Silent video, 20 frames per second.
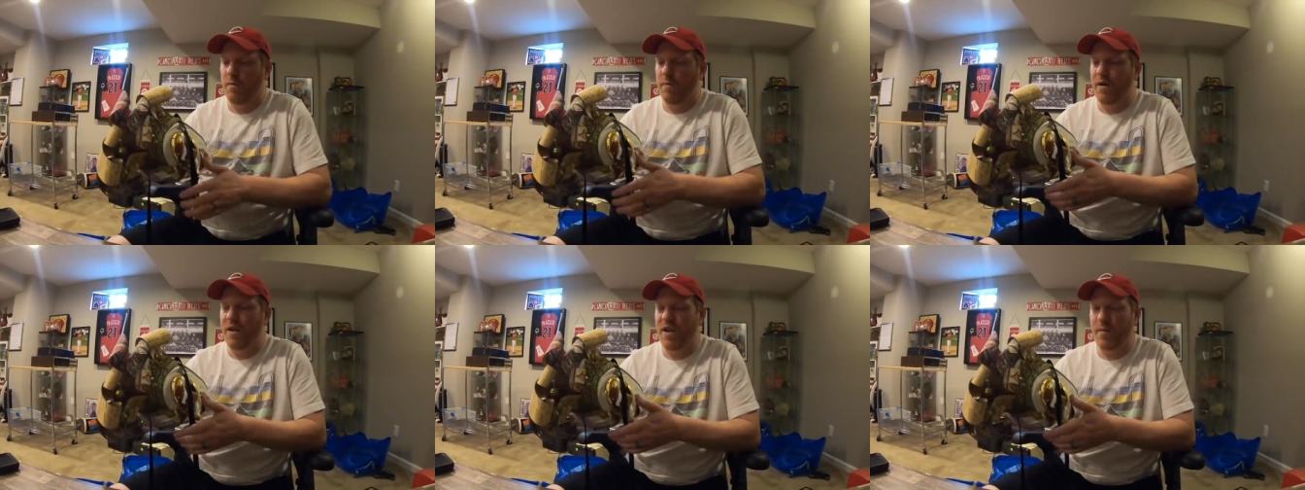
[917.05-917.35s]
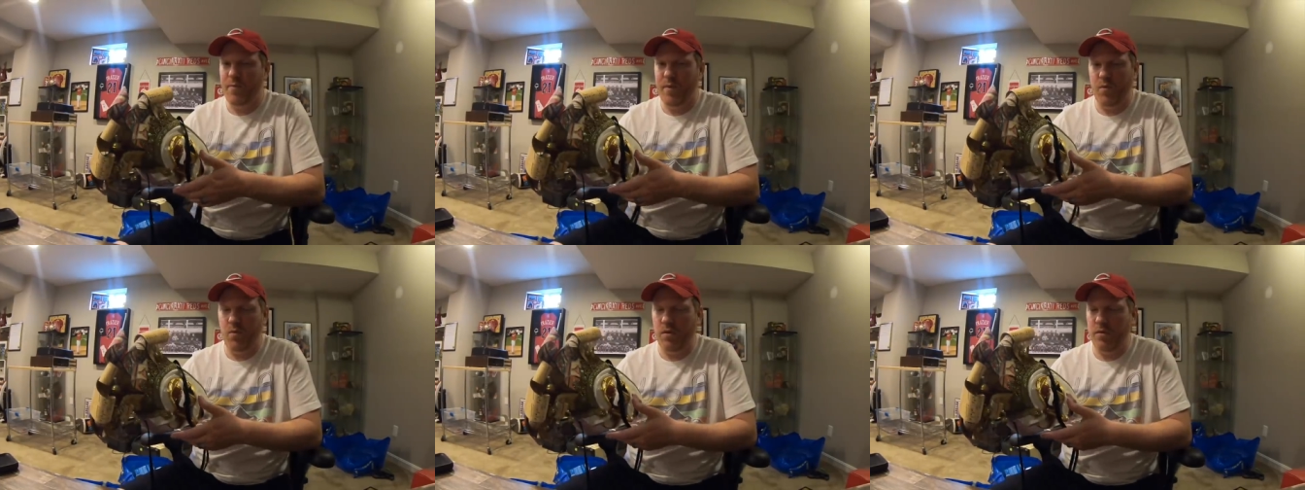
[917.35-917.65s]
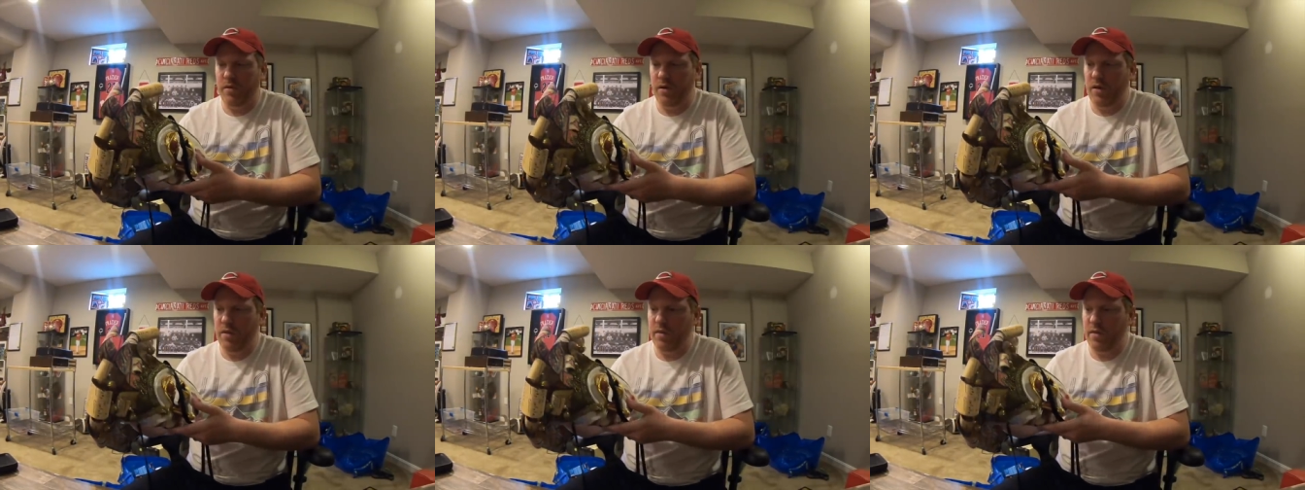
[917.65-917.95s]
Might not be
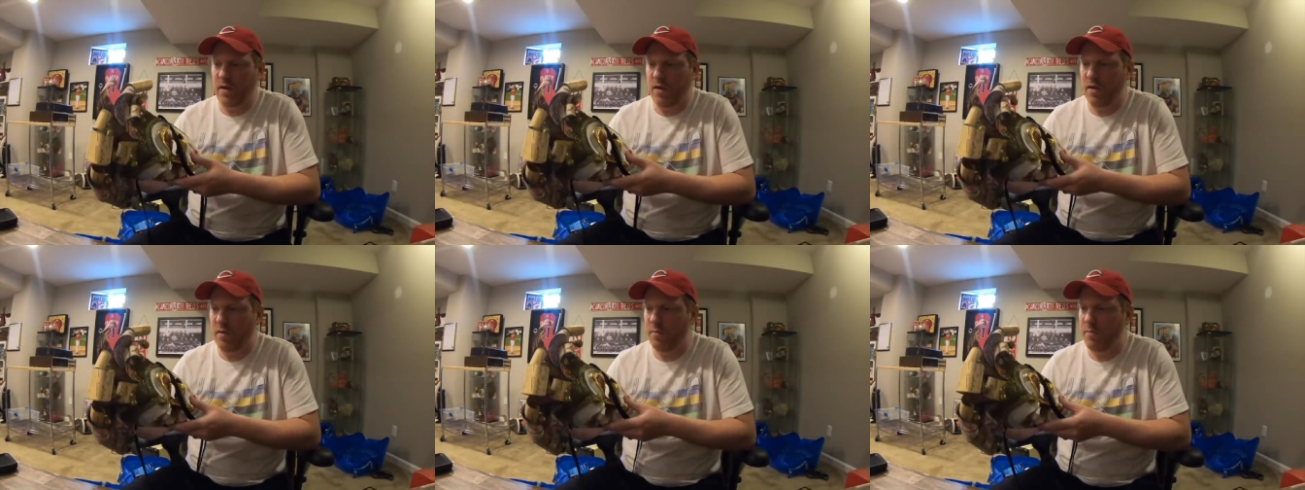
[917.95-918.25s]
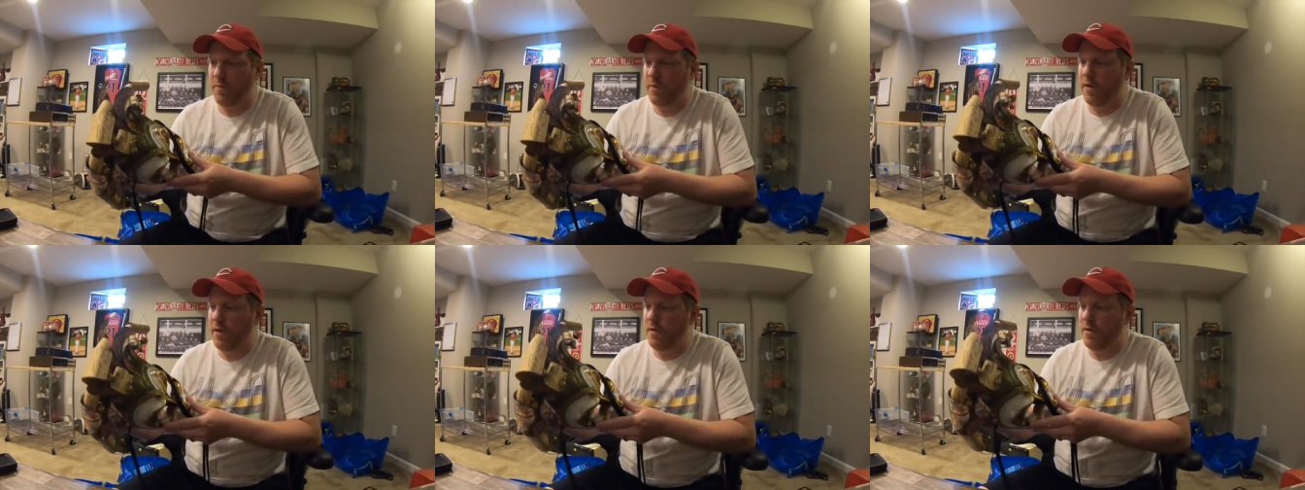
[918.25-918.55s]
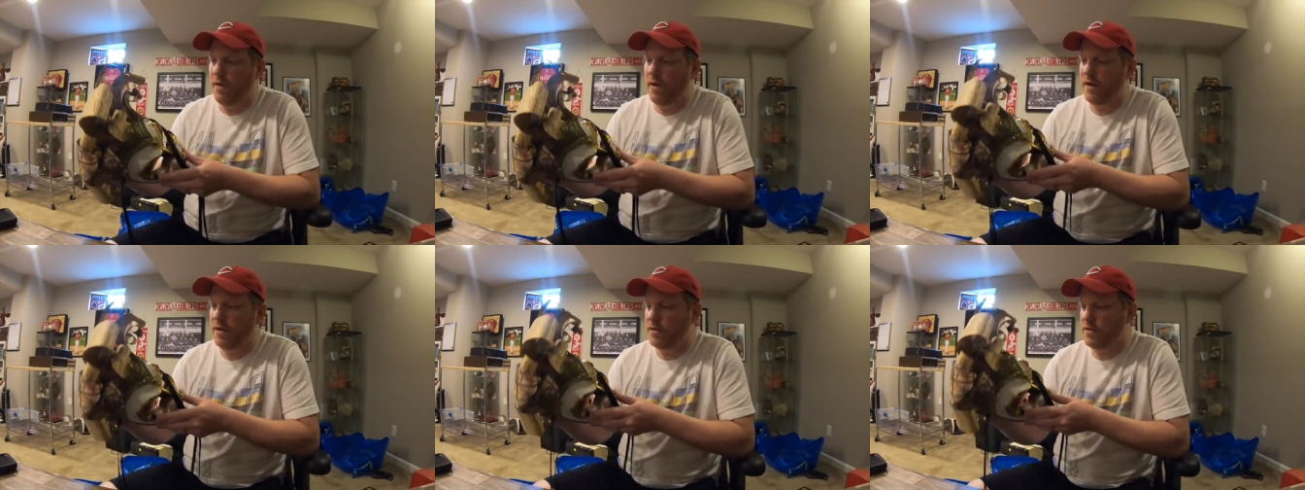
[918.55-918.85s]
worth anything, but
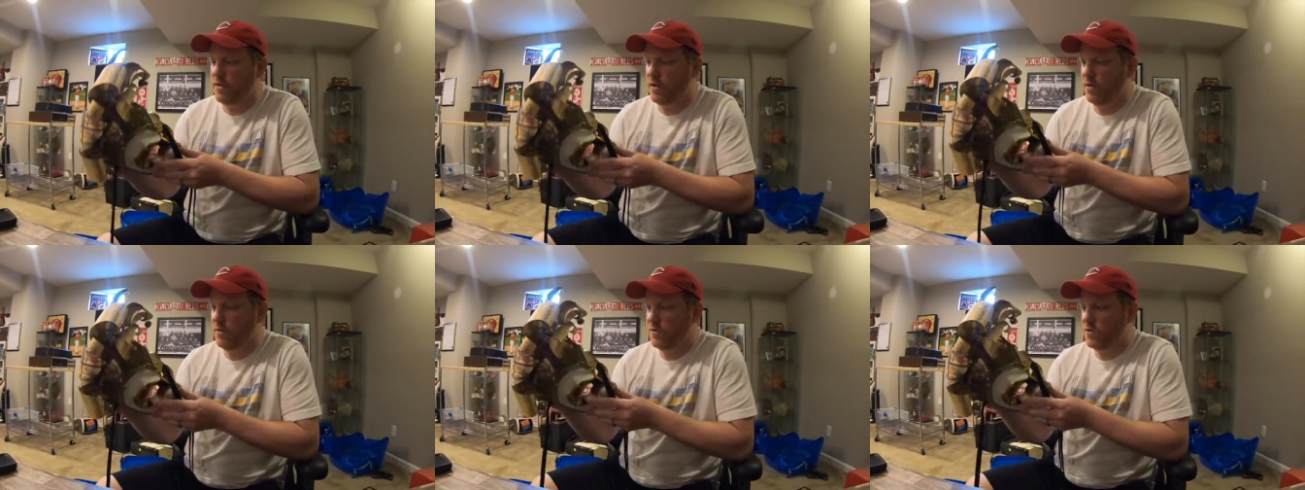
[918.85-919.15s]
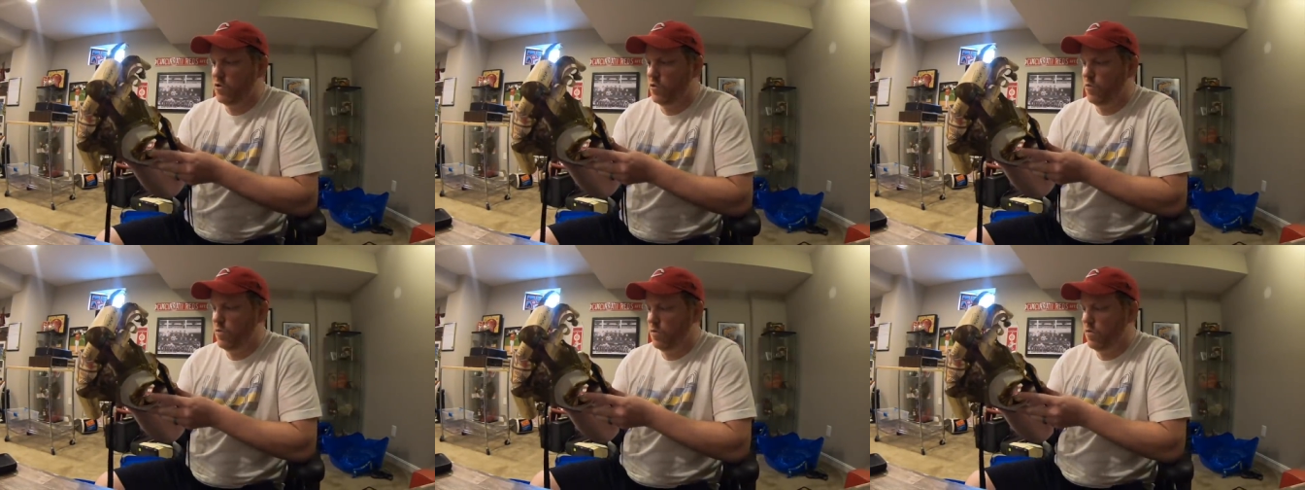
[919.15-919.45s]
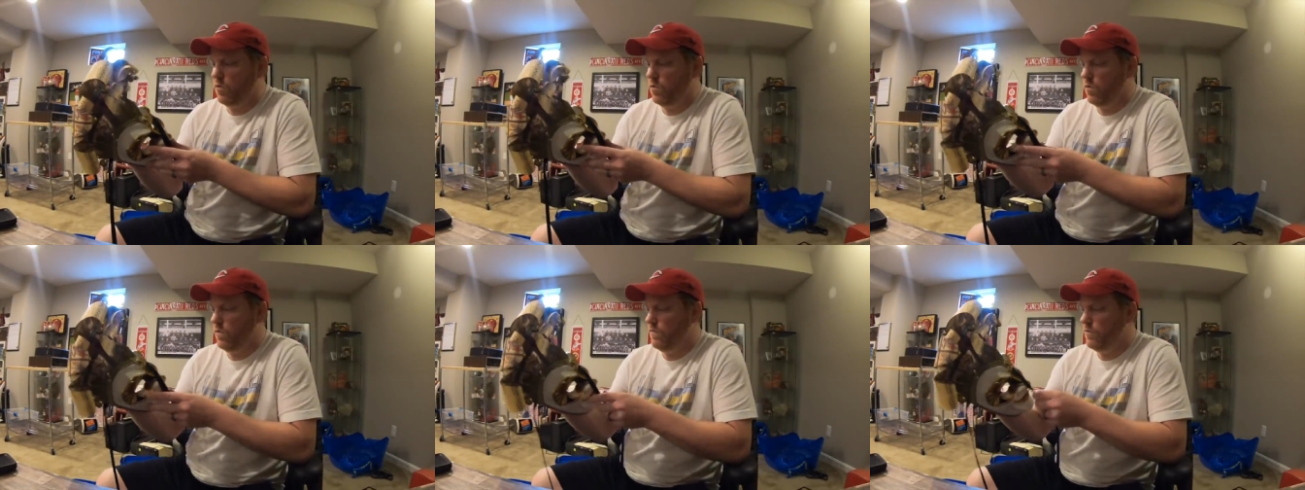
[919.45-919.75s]
I just thought it was super
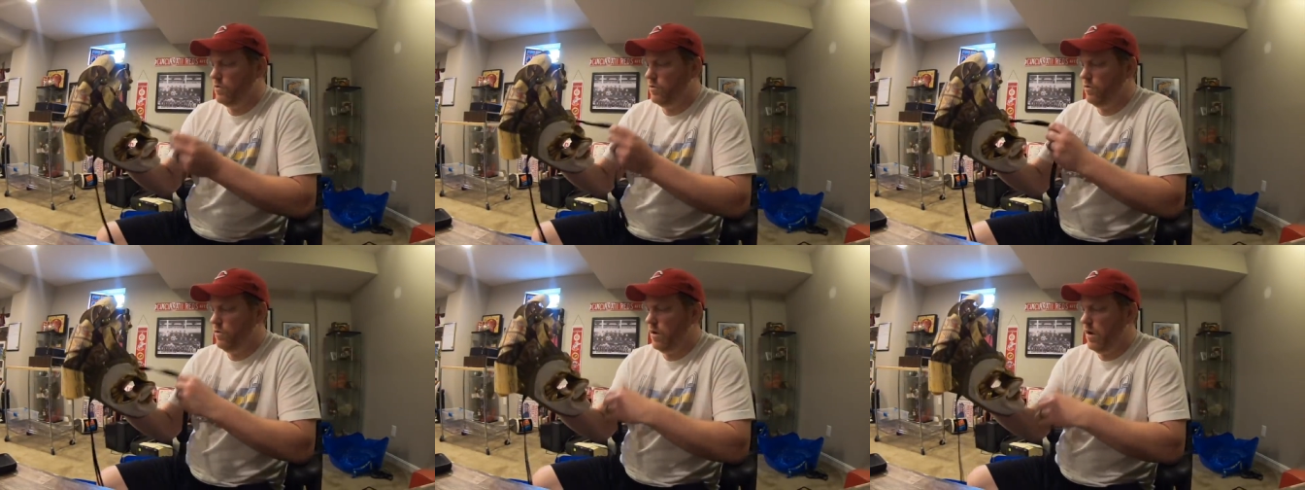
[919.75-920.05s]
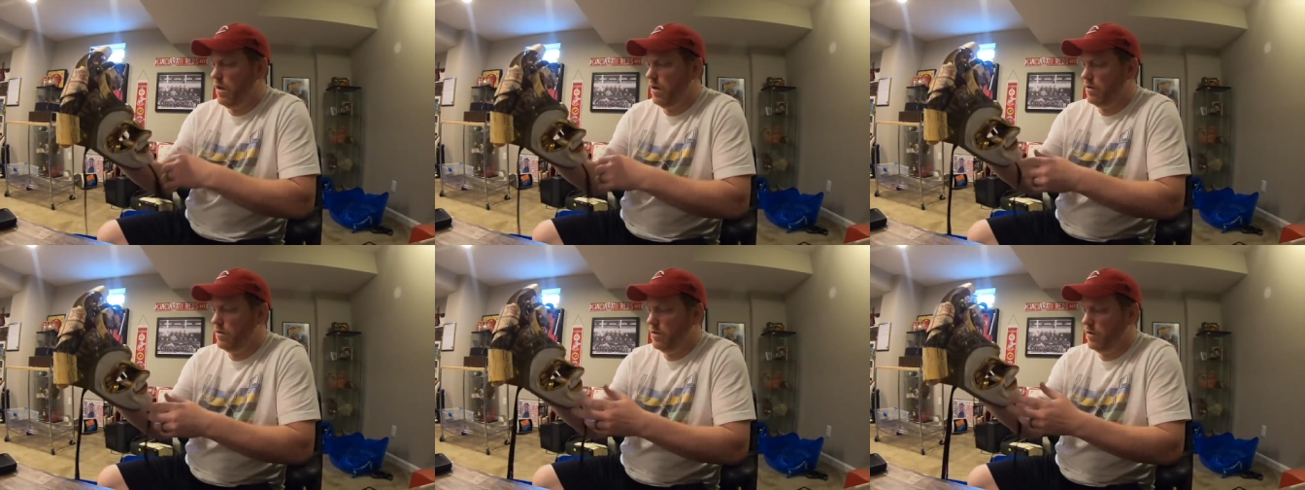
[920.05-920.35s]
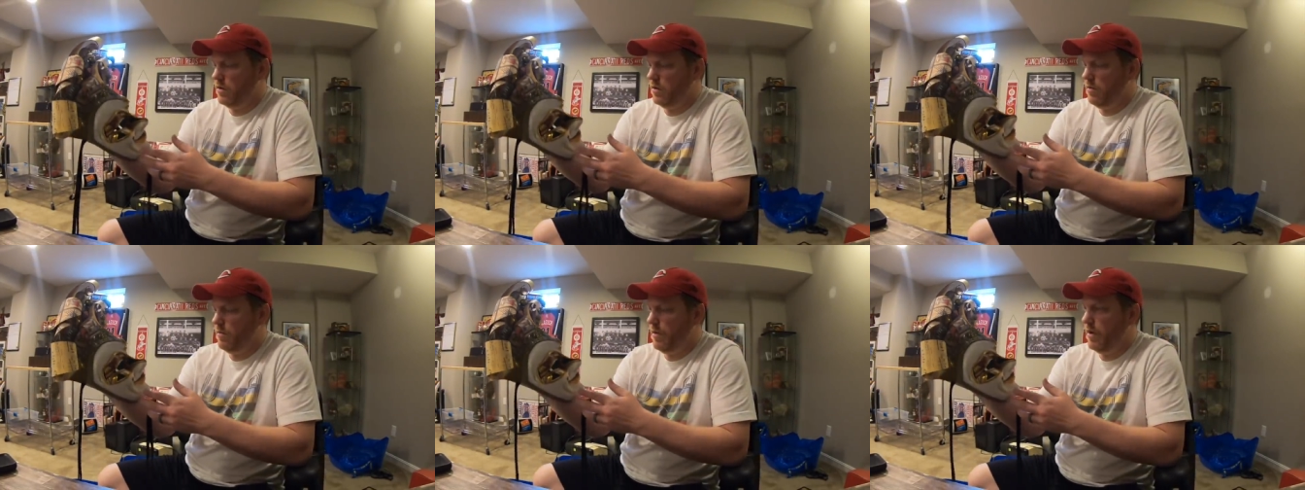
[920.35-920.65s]
cool, and for two dollars,
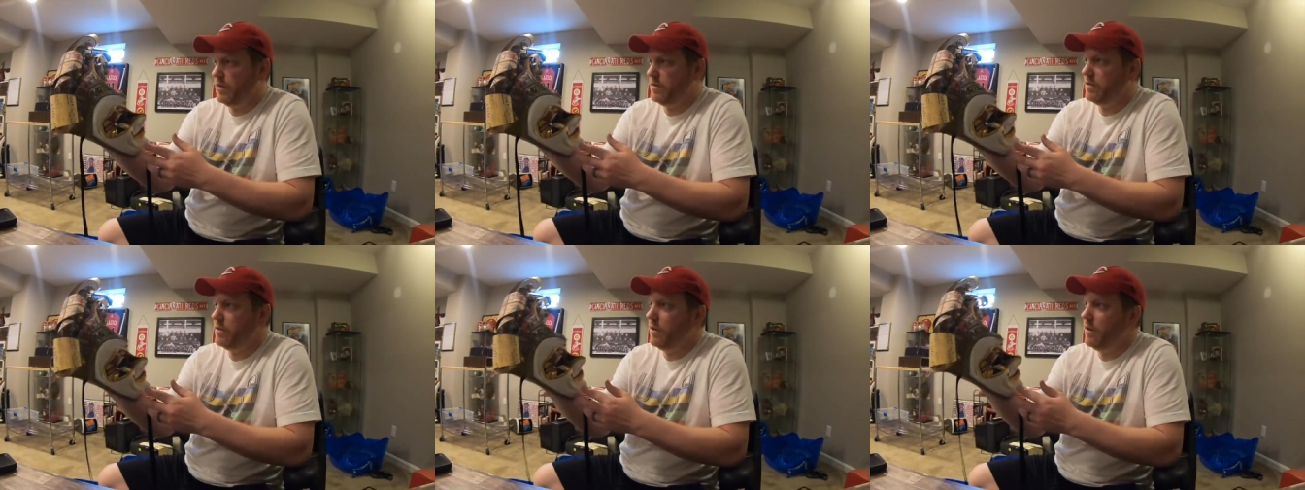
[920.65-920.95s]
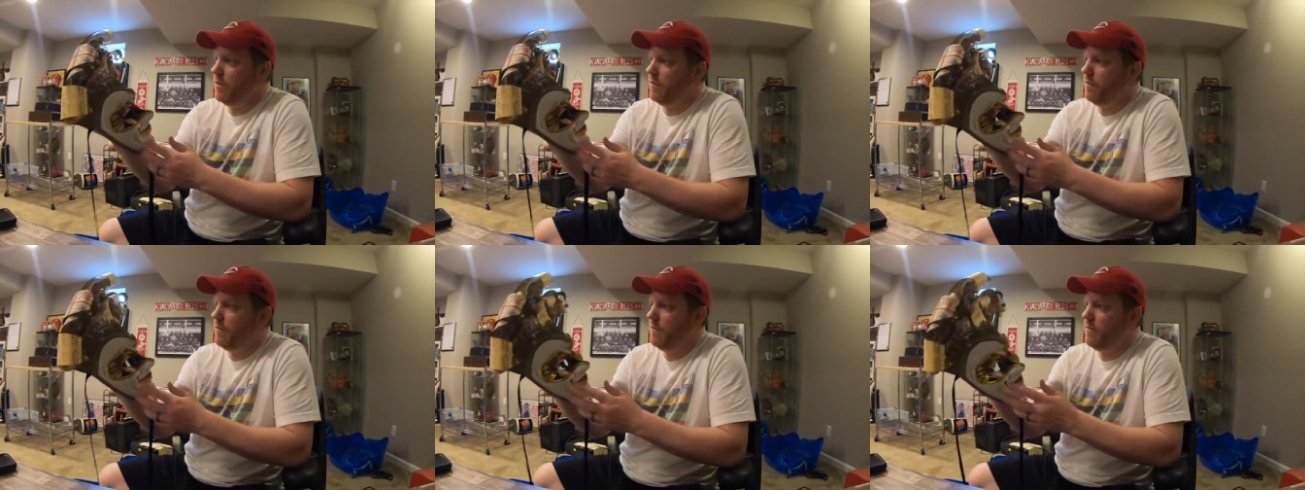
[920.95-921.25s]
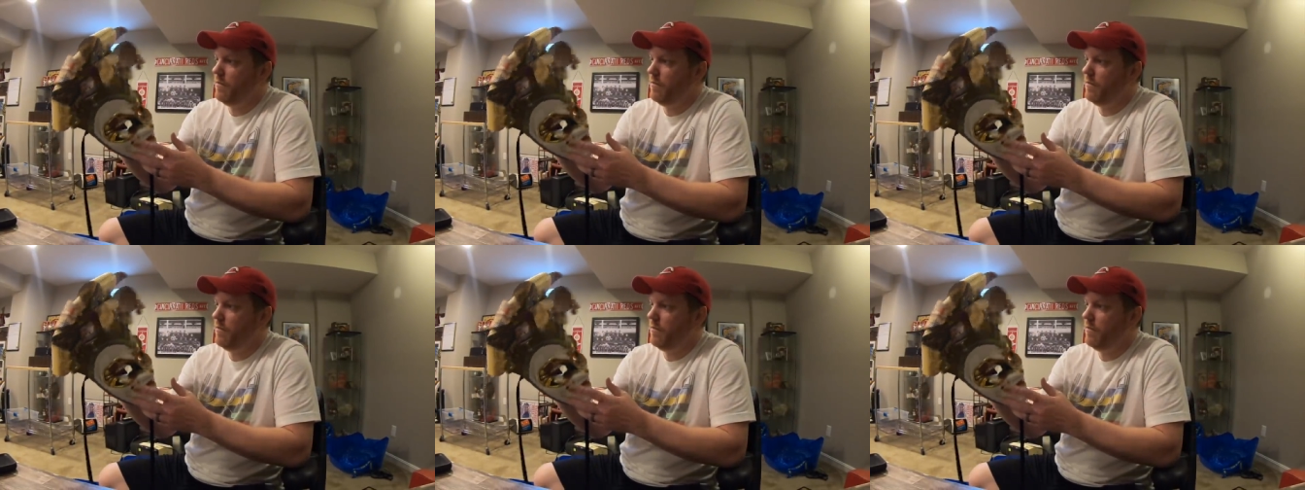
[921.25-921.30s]
I couldn't pass it up.